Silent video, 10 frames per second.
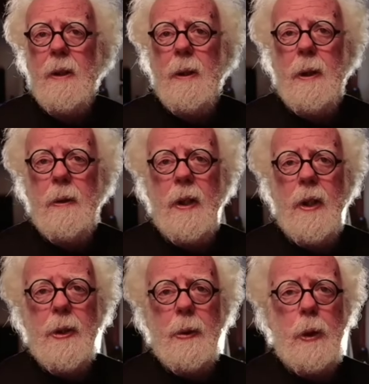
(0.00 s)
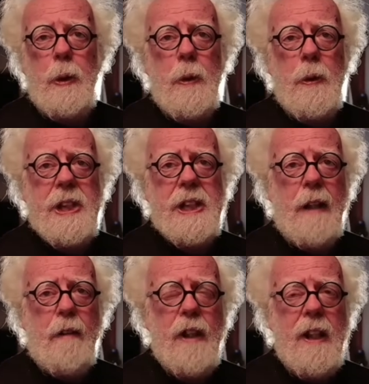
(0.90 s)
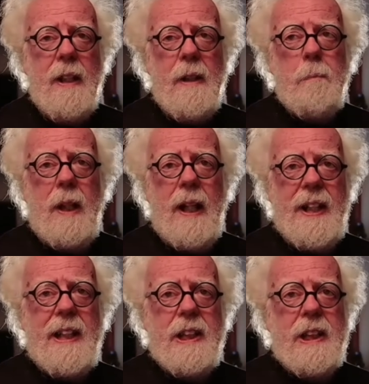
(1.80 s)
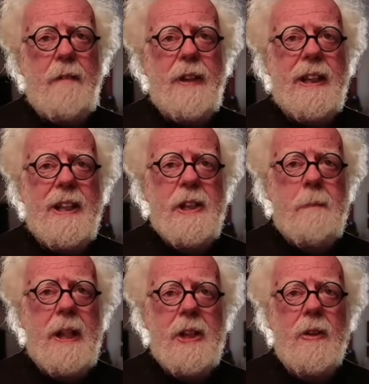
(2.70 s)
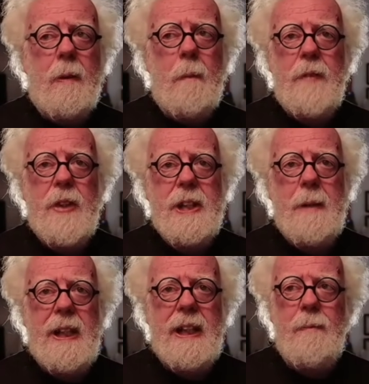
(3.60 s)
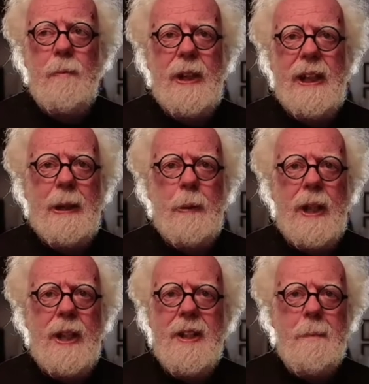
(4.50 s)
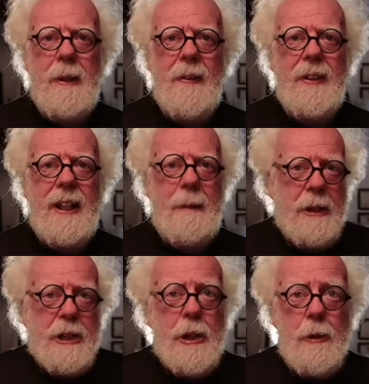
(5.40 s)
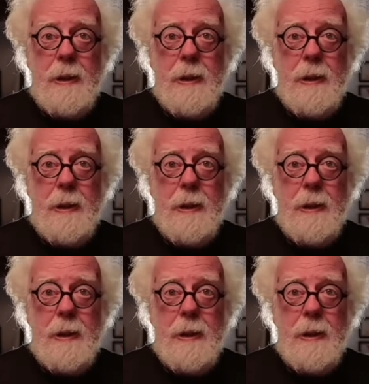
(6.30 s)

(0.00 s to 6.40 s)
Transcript: rather woo-woo stuff. But I think Suffolk is special. There's something really weird about that. I mean, you